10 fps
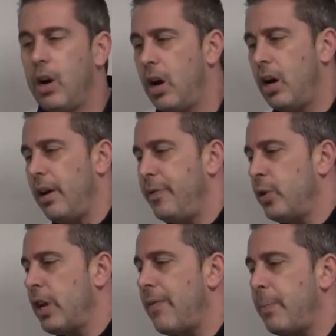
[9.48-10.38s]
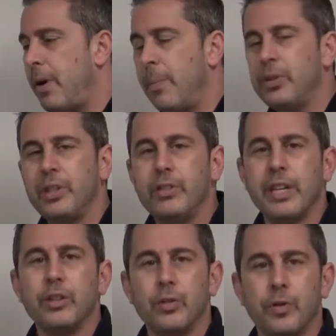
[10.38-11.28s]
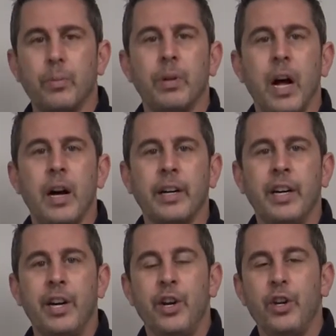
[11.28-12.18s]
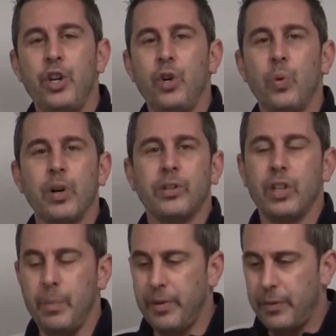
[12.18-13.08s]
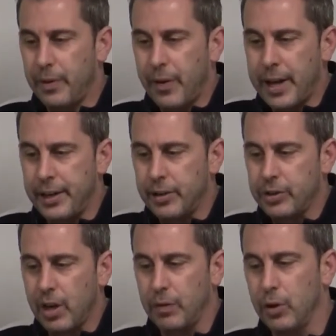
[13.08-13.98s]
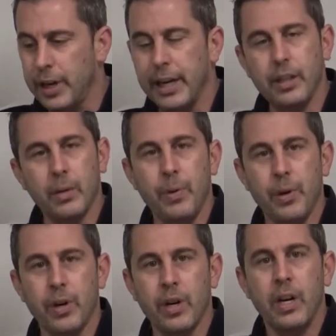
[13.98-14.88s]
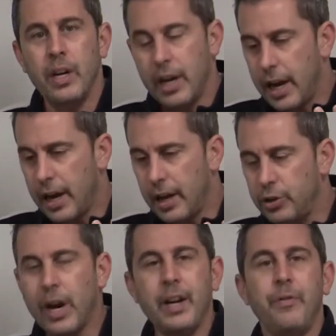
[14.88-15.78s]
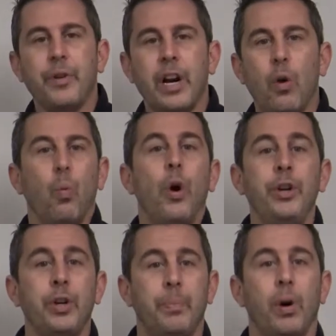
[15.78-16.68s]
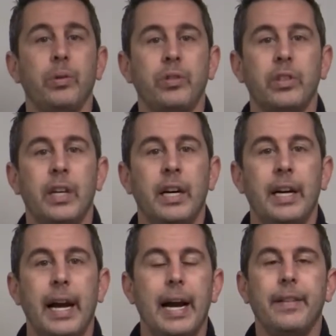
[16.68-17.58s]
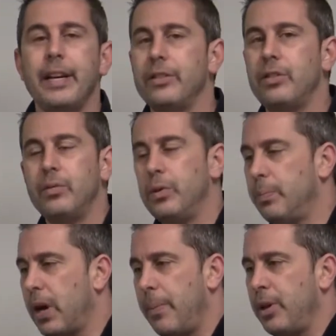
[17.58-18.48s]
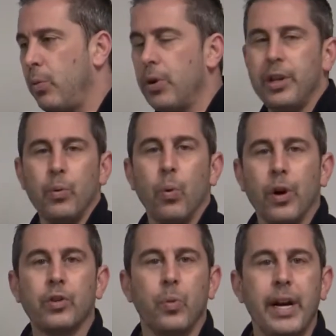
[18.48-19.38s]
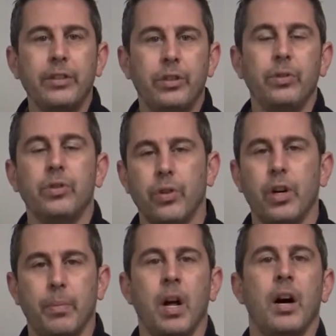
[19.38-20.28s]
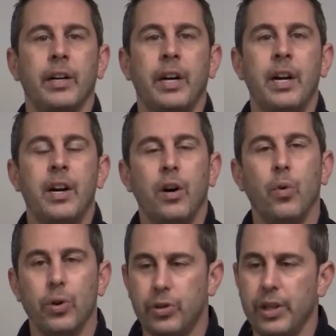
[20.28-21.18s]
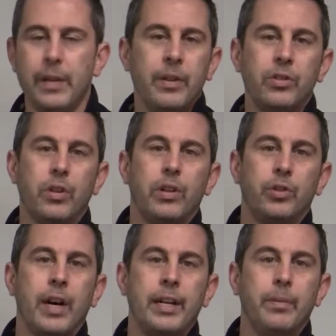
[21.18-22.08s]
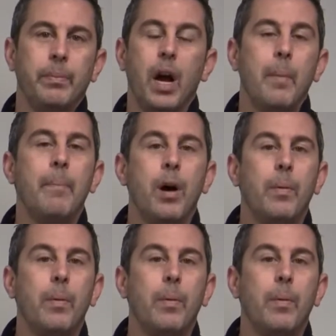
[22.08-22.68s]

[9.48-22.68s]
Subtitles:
If you don't have a publishing schedule for a blog, you are just going to be finding yourself looking at the computer, trying to figure out what you could post, and that is probably one of the worst ways to start a blog or to even start trying to